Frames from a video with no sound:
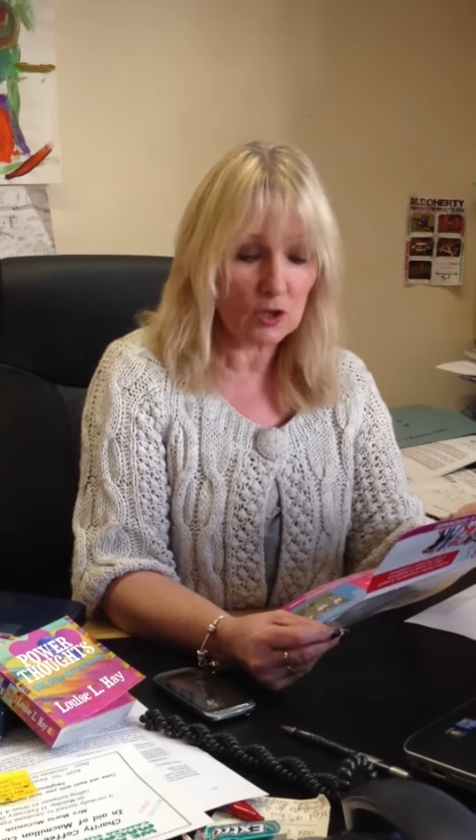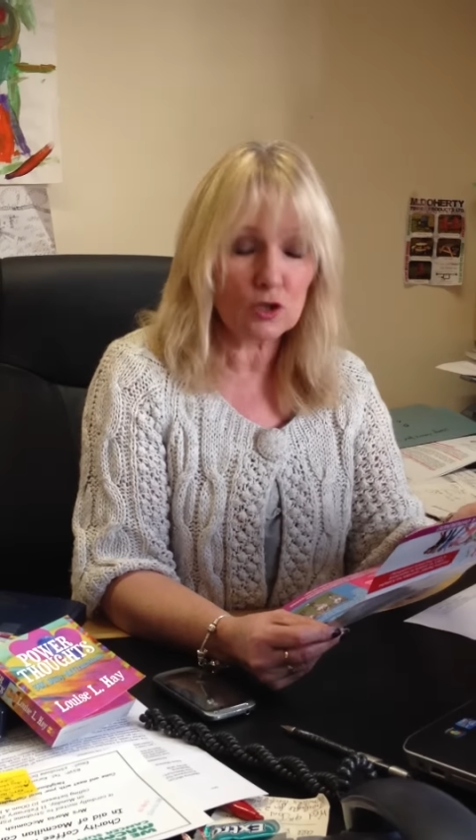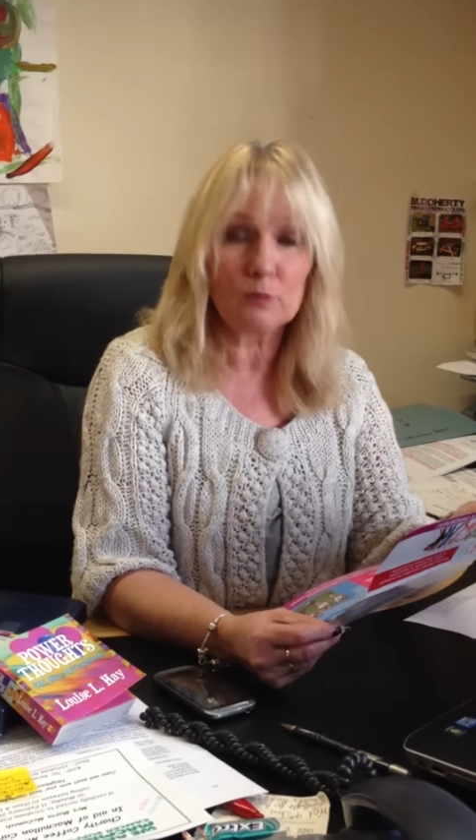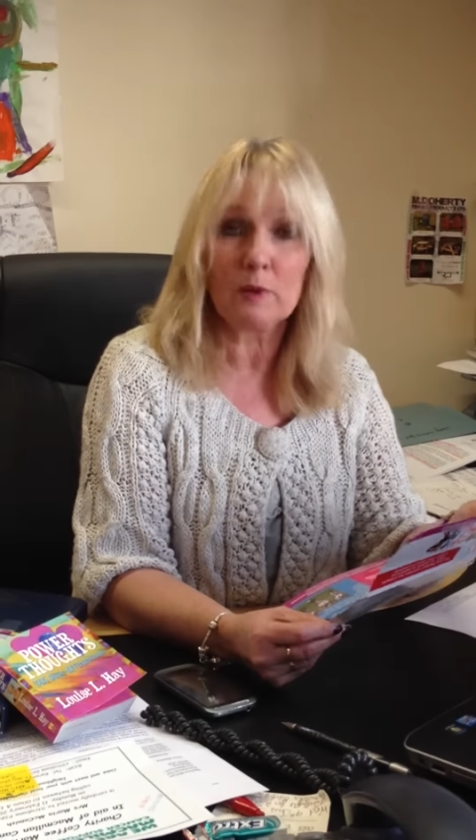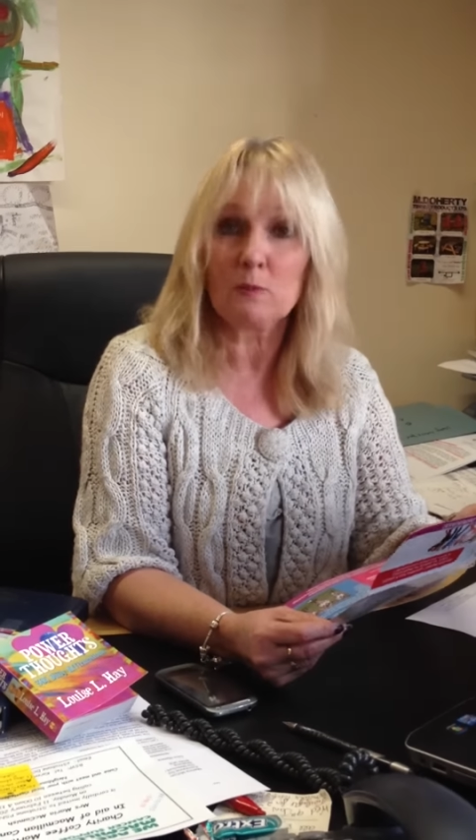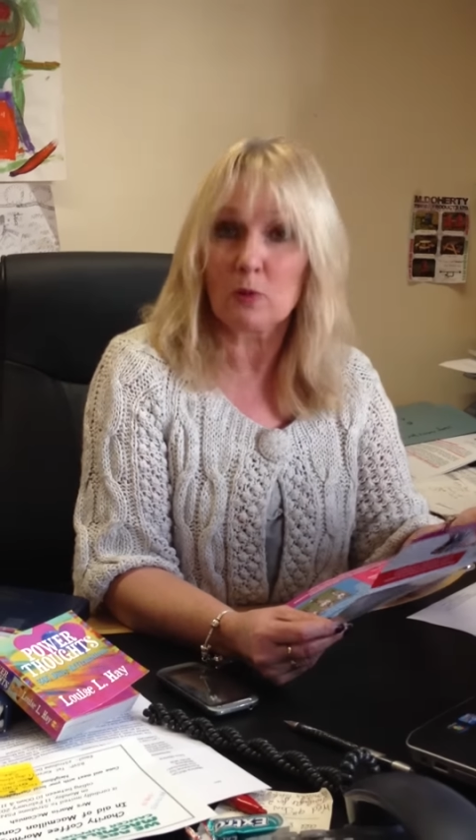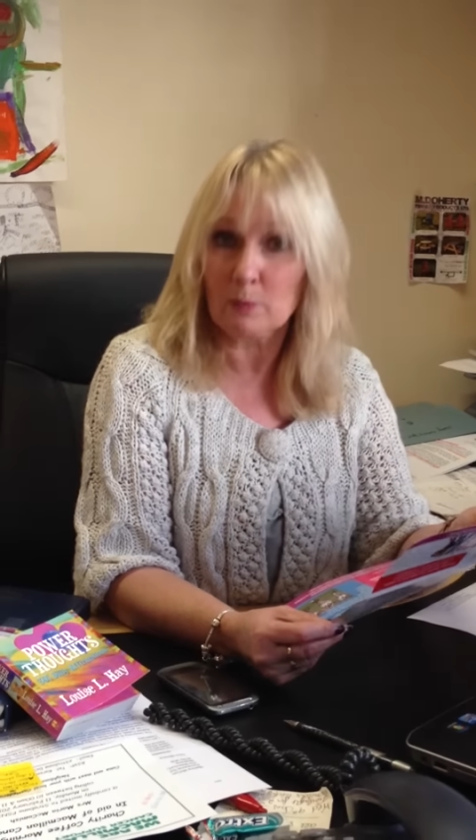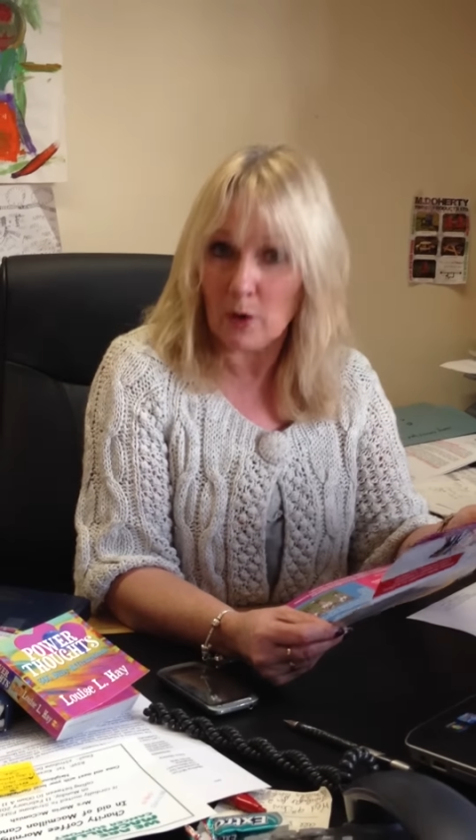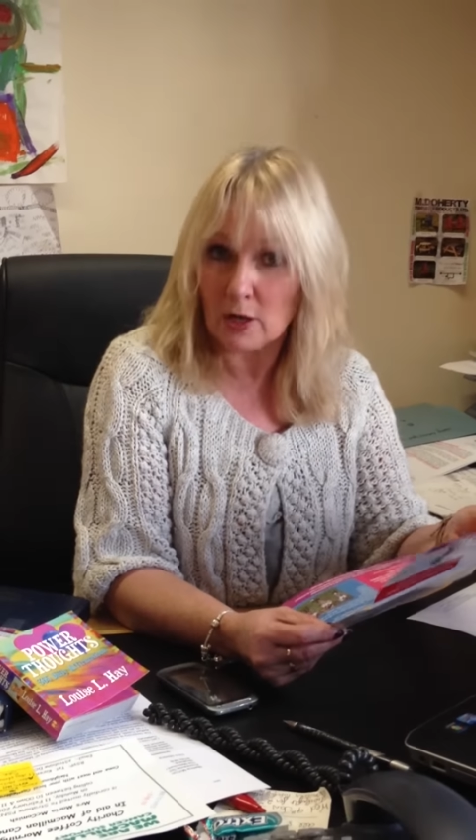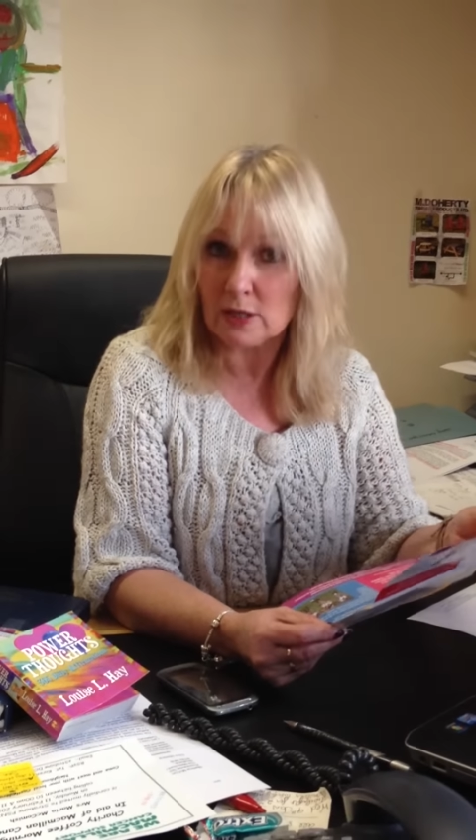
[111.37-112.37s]
to be more
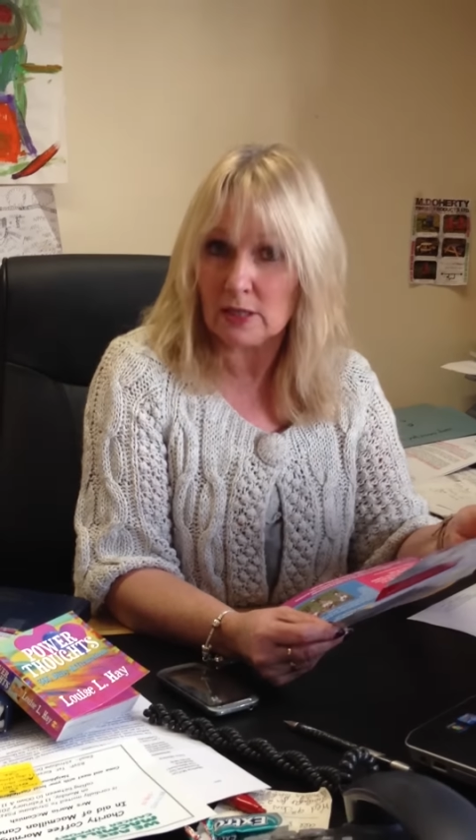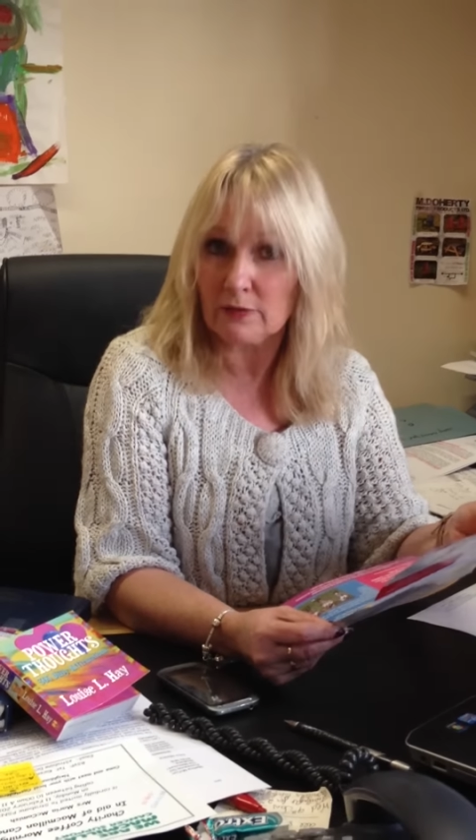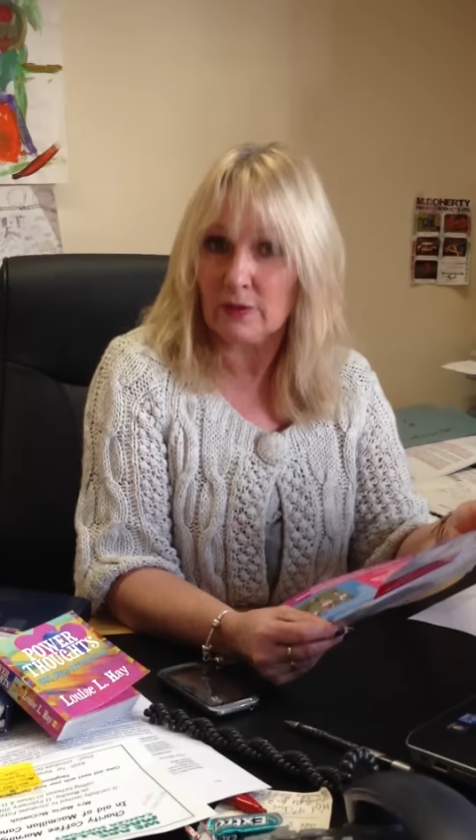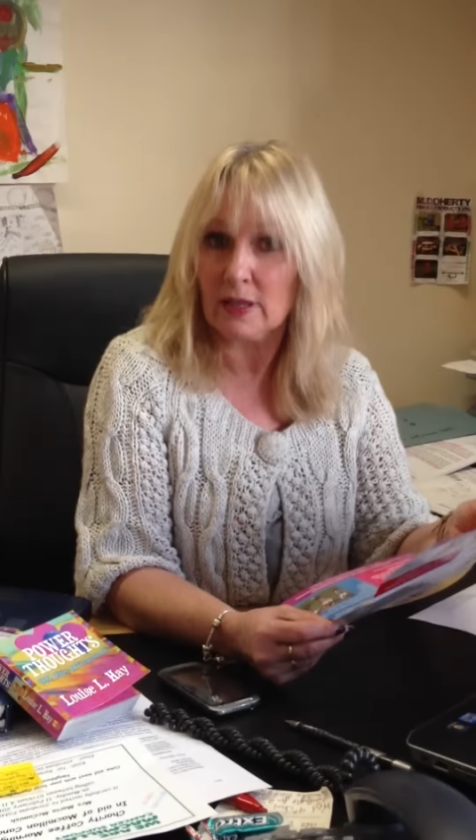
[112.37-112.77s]
positive